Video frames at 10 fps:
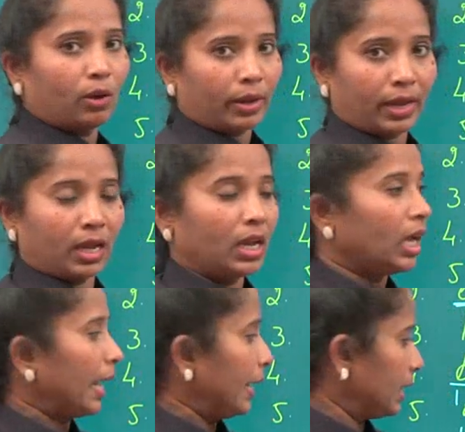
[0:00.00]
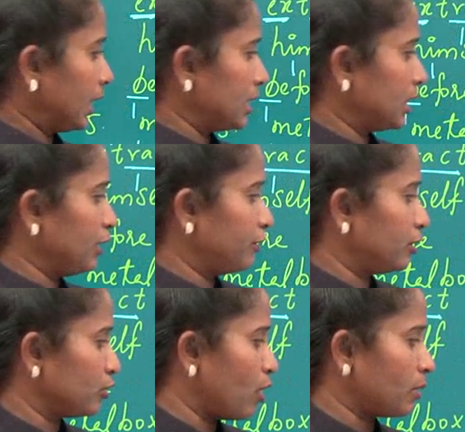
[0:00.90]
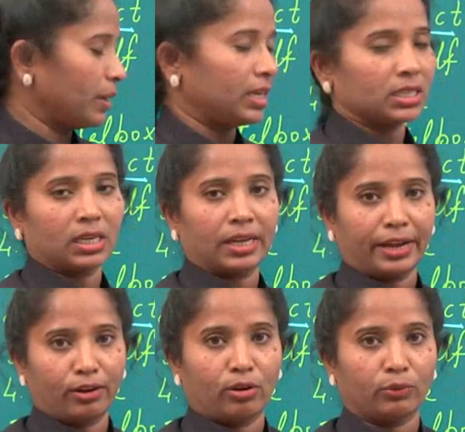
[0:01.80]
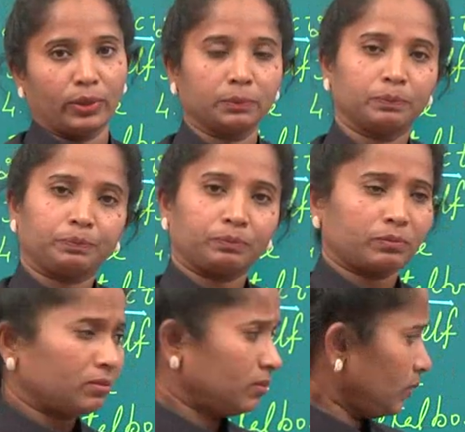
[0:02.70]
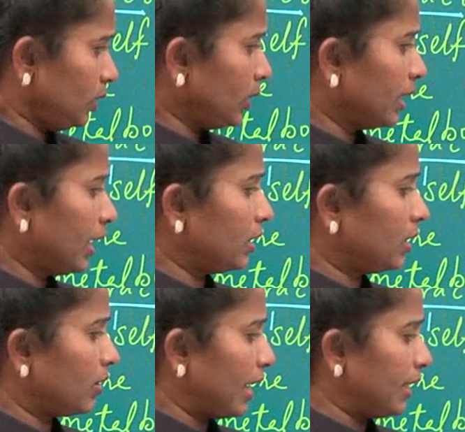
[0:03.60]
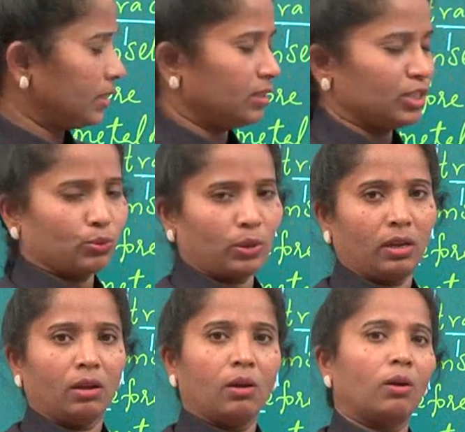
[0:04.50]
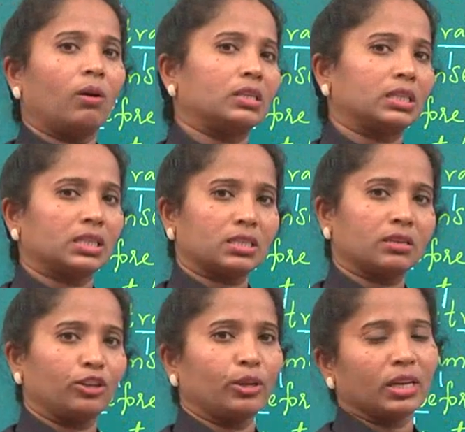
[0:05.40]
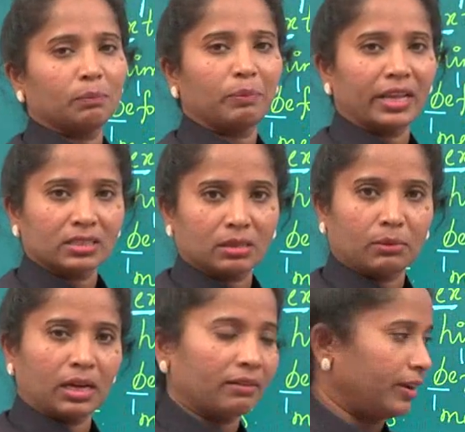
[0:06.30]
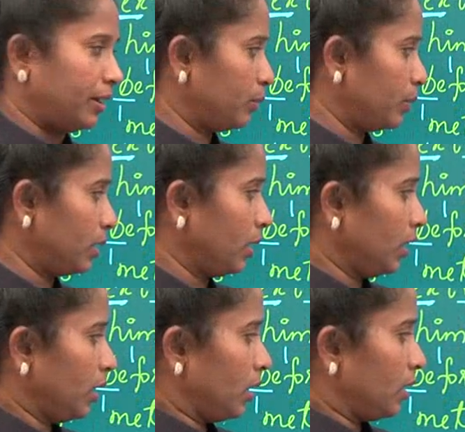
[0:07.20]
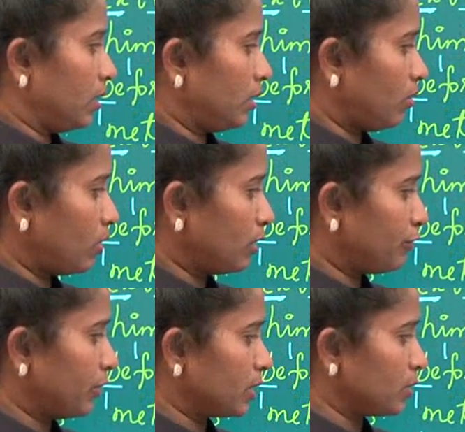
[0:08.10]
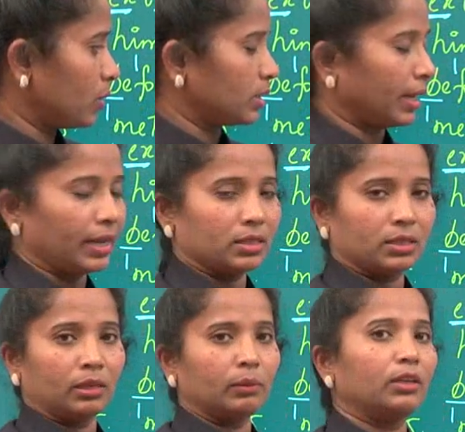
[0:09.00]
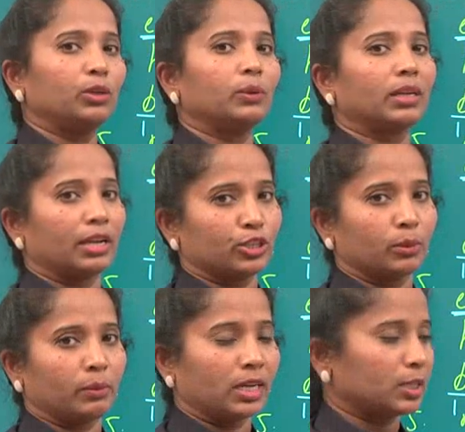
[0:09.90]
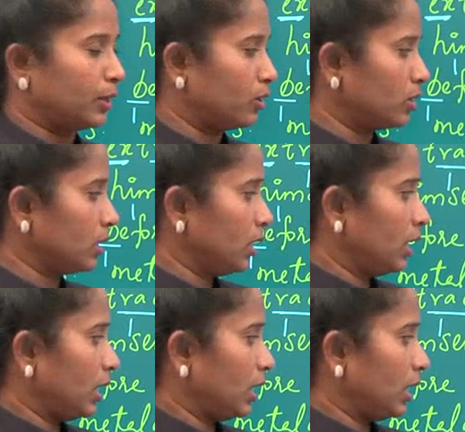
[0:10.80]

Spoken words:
Okay, in case if it is not mentioned N or V, you can either write in this way, or just you can place the mark wherever on the first or second syllable you will get your marks, because